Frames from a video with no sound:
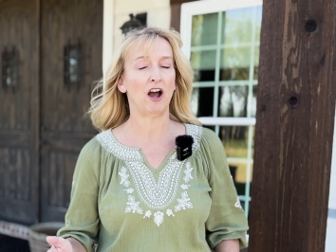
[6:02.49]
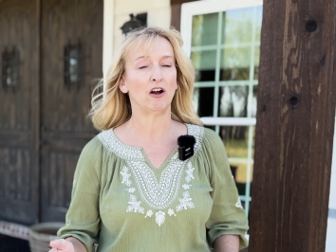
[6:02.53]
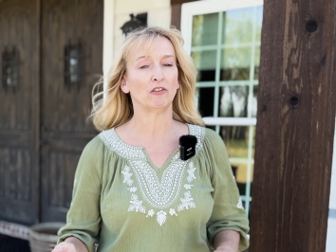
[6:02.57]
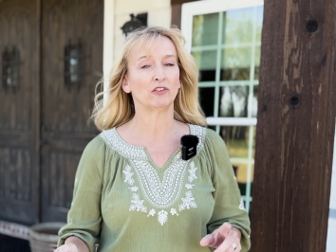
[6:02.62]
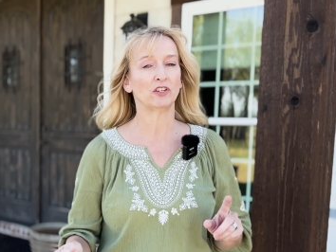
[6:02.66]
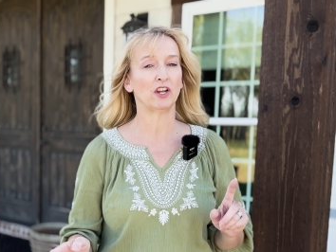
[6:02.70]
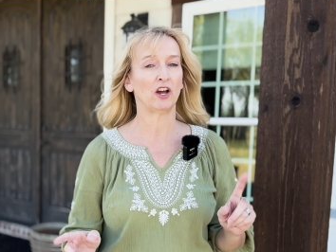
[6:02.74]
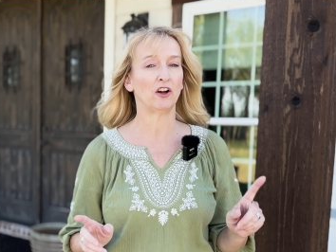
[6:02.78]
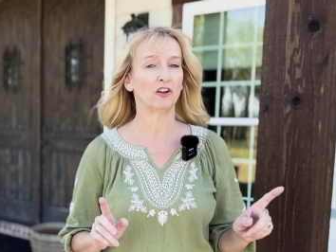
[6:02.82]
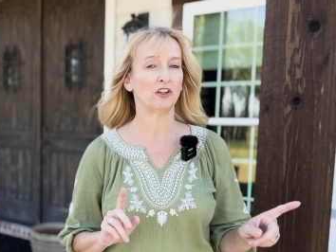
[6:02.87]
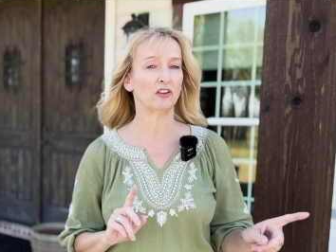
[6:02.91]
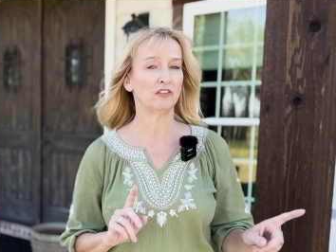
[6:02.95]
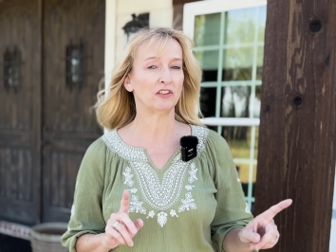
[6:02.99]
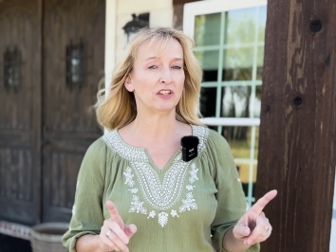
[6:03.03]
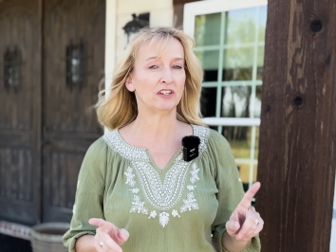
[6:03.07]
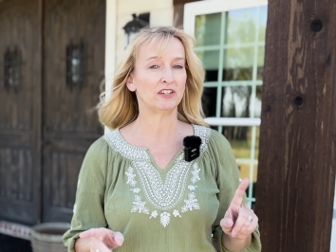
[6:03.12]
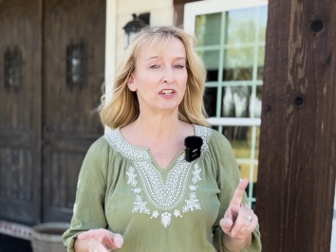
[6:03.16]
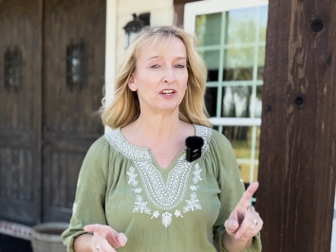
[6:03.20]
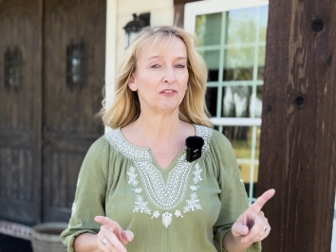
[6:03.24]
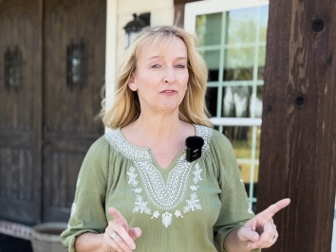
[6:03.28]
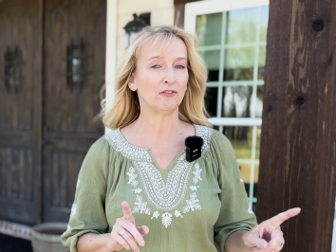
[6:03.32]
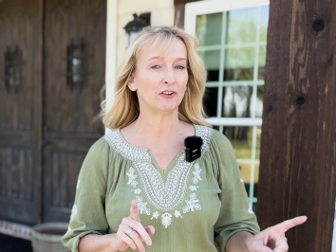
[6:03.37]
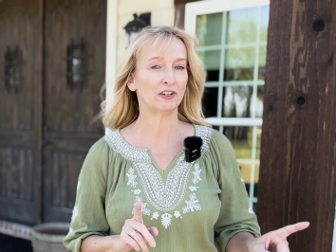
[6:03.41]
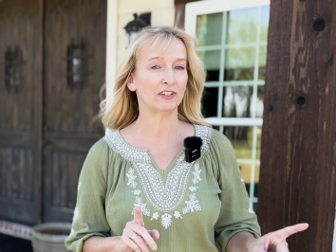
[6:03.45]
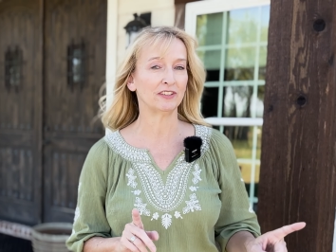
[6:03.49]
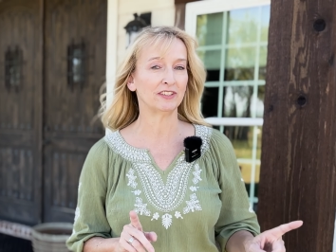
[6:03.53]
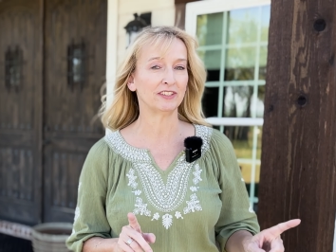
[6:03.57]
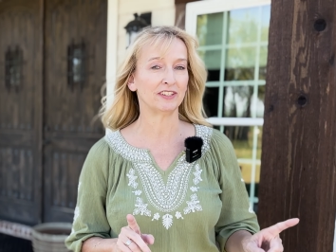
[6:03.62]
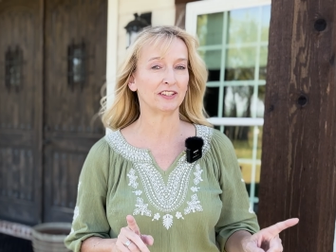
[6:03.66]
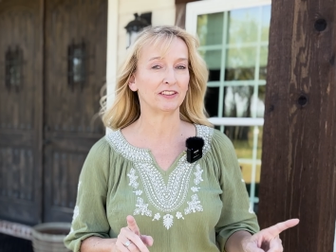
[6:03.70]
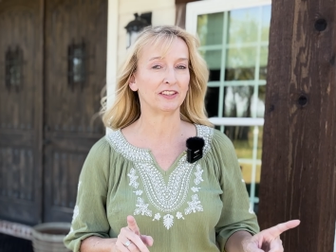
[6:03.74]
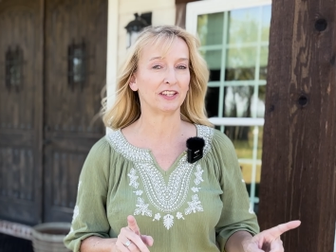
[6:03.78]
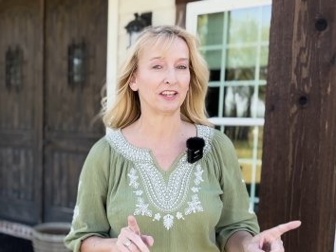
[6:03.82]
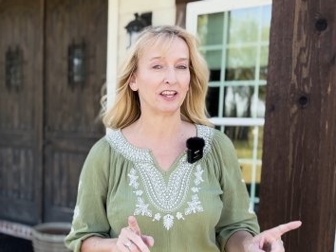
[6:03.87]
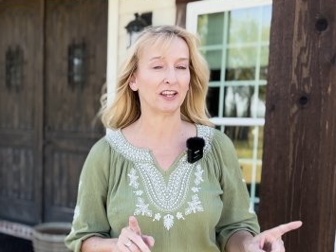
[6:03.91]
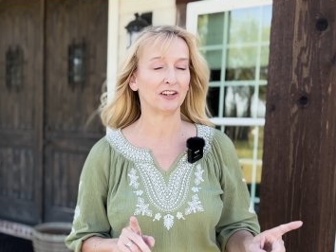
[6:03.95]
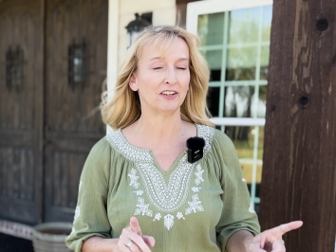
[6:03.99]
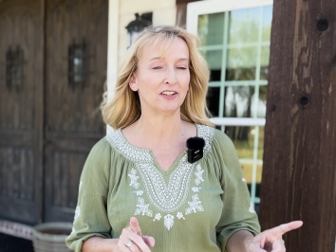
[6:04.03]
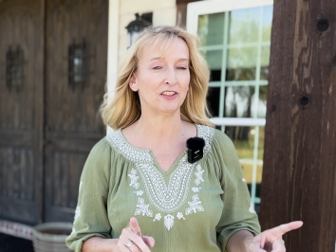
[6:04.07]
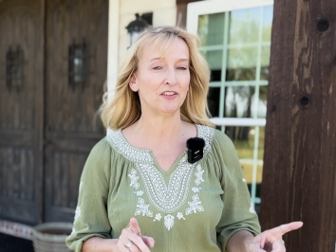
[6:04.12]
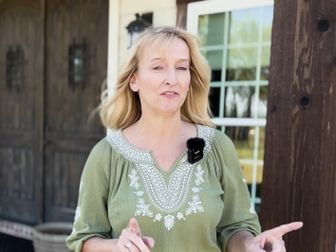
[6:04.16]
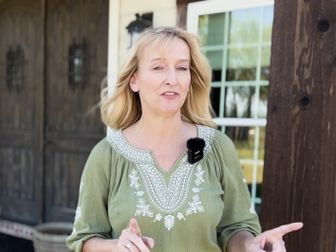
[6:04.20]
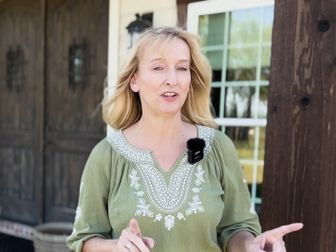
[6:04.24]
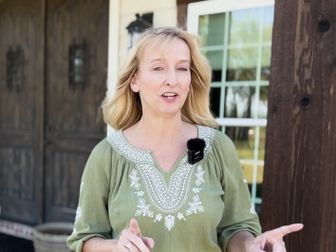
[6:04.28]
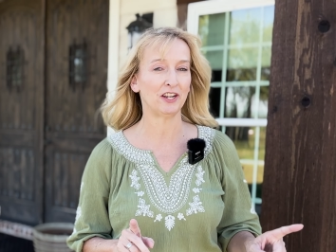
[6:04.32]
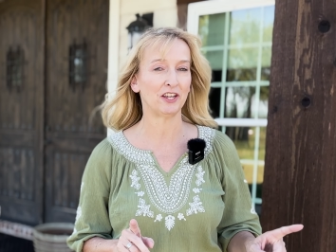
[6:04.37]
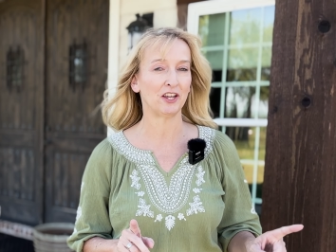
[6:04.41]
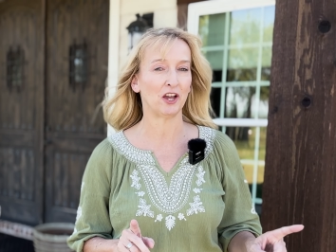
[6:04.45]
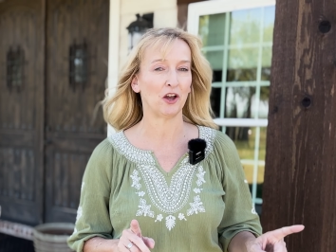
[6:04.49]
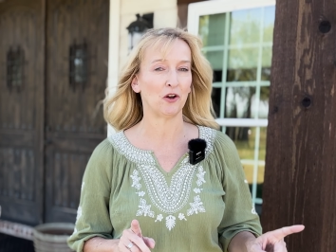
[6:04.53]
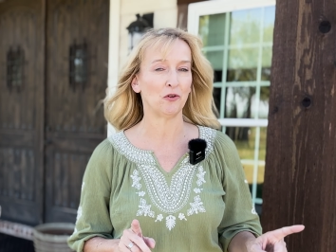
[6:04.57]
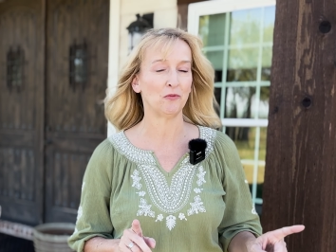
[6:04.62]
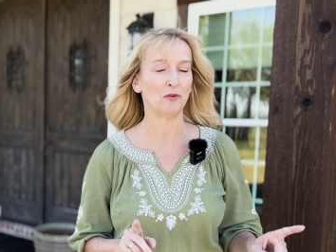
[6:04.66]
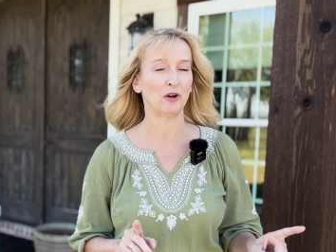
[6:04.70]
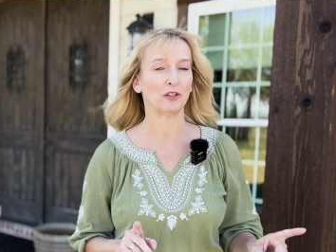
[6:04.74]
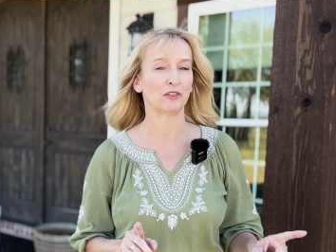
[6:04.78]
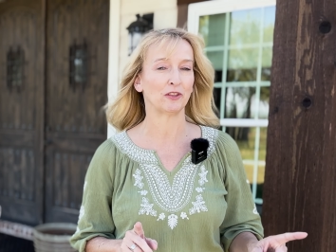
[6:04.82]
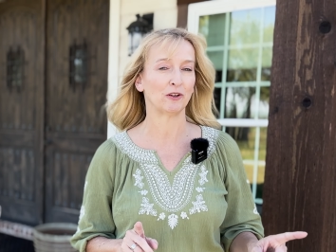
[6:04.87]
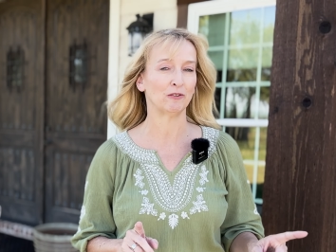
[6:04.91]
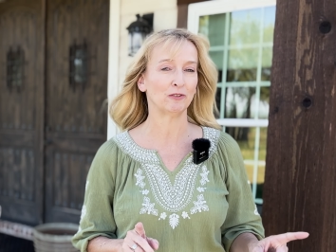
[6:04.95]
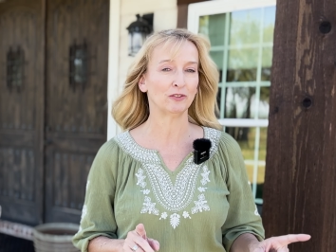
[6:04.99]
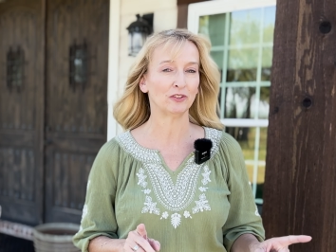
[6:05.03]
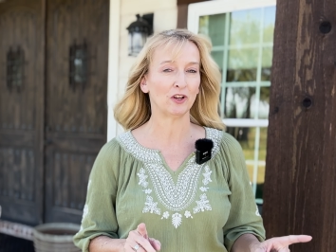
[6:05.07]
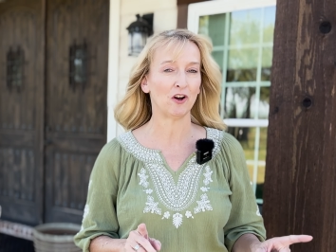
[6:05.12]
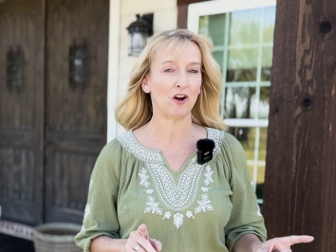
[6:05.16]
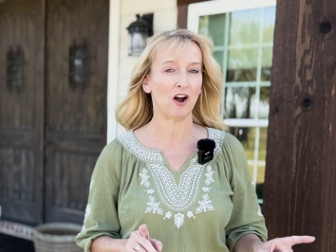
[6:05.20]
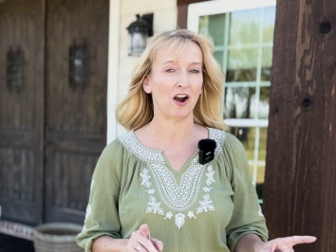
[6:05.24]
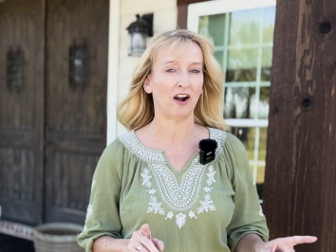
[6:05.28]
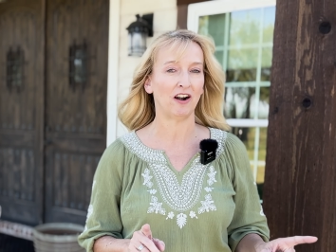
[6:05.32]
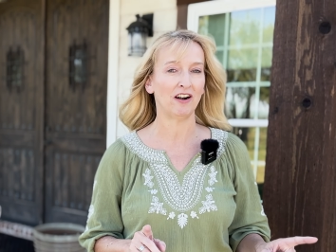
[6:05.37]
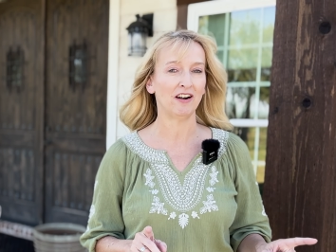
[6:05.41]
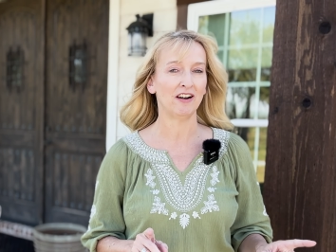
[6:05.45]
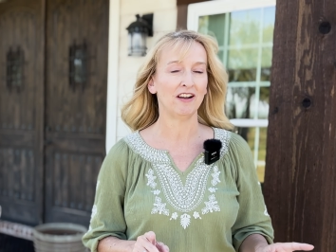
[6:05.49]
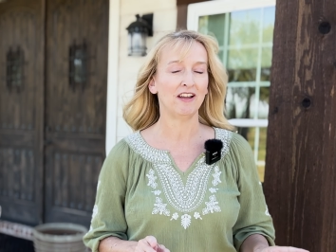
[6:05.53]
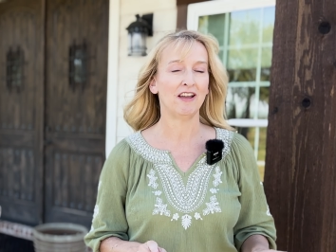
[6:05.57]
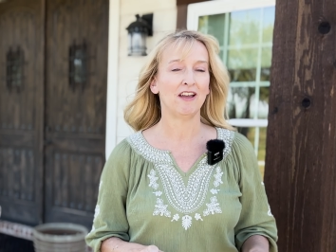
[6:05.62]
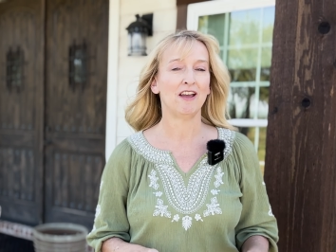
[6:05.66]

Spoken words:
I'll tell you the difference at the end of the video, what those are.